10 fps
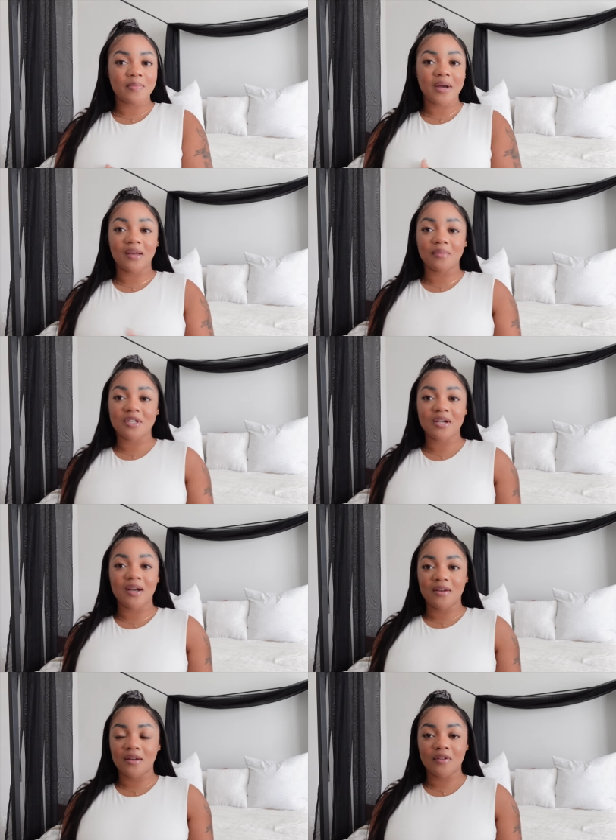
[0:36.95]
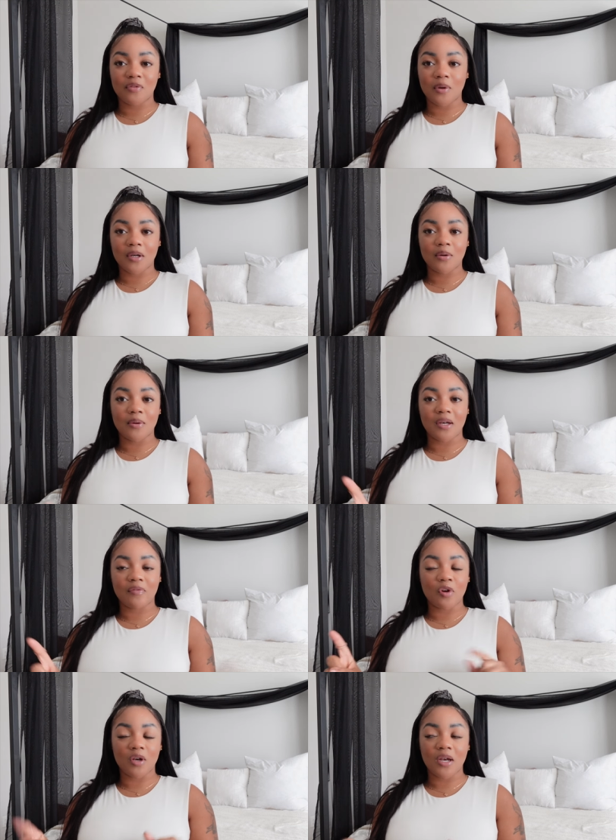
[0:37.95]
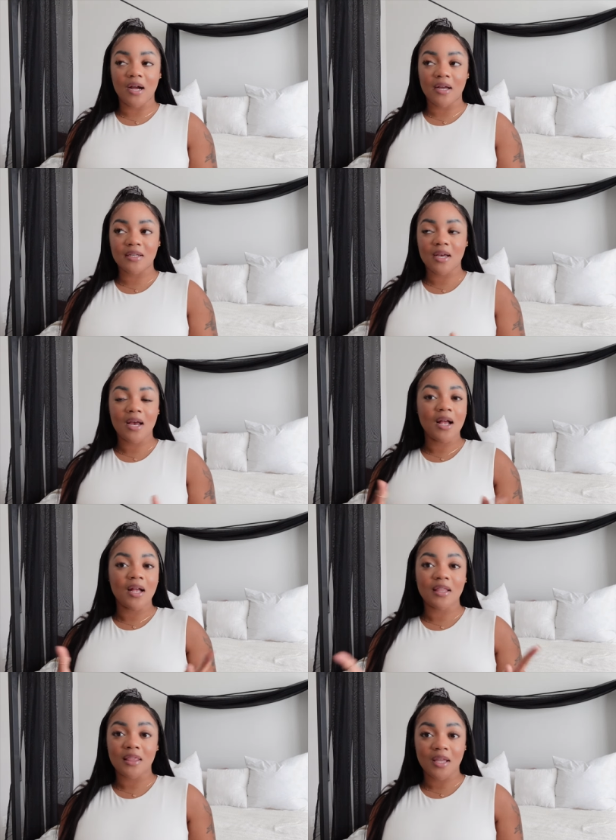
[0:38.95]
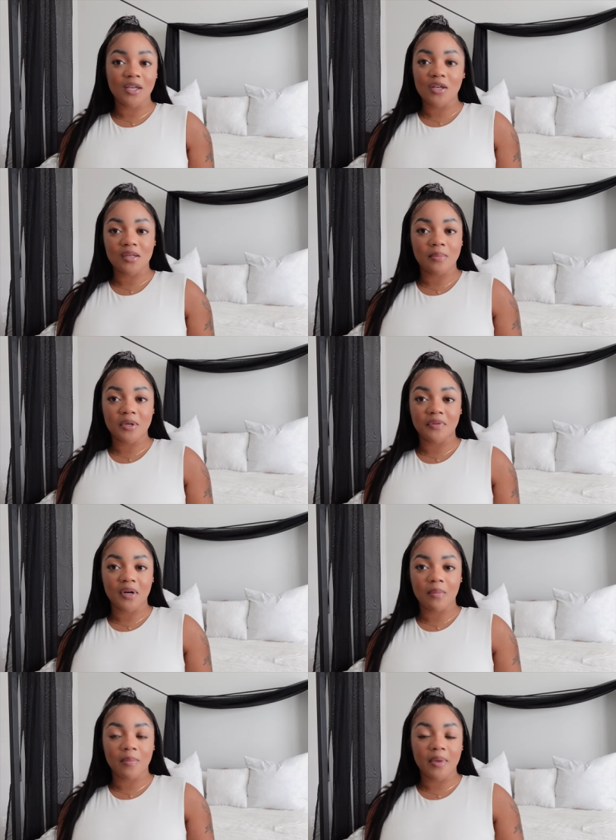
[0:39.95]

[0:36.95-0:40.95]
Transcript: My name is Chyna if you're new and if you're not, thank you so much for coming